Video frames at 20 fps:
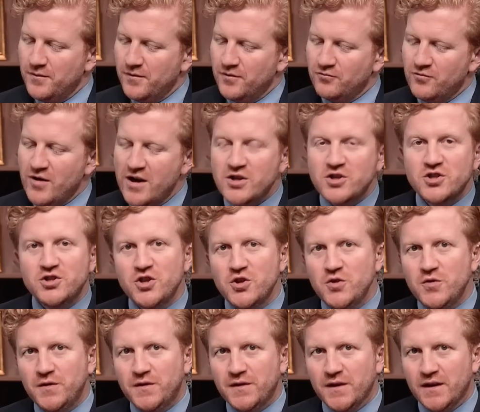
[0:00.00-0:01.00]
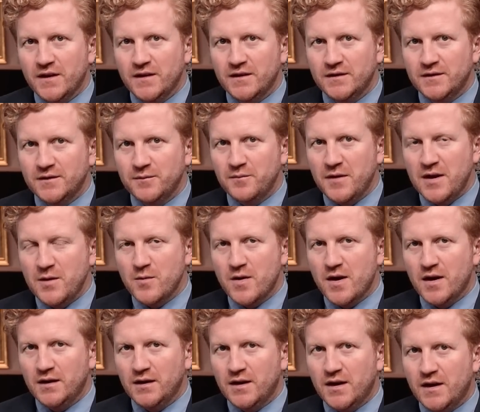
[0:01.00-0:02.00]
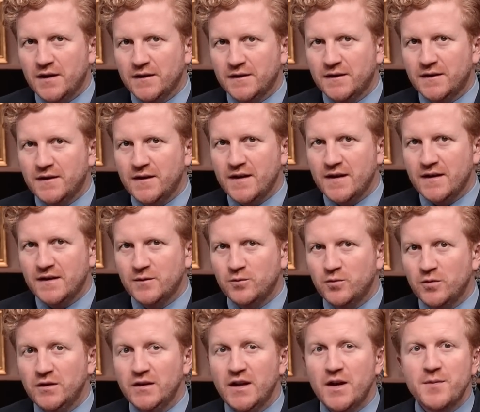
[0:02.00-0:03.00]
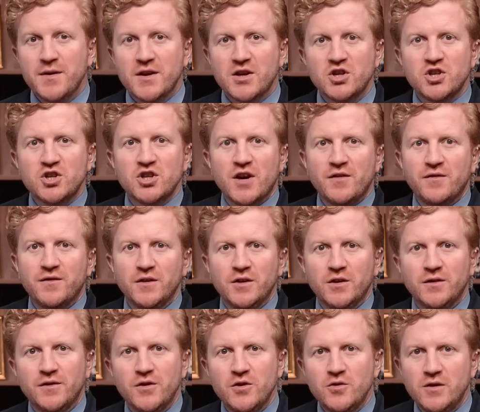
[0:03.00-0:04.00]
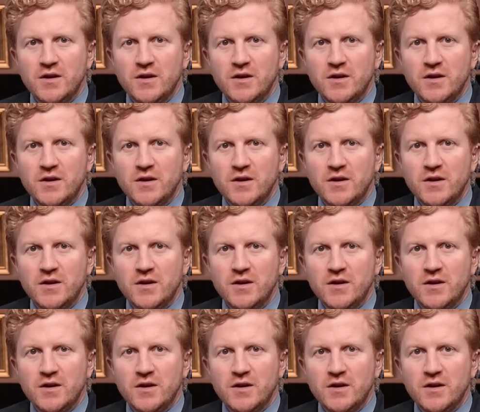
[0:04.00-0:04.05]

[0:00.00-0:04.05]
Wrench Doozer, meanwhile, asks this: will there be a shuffle of who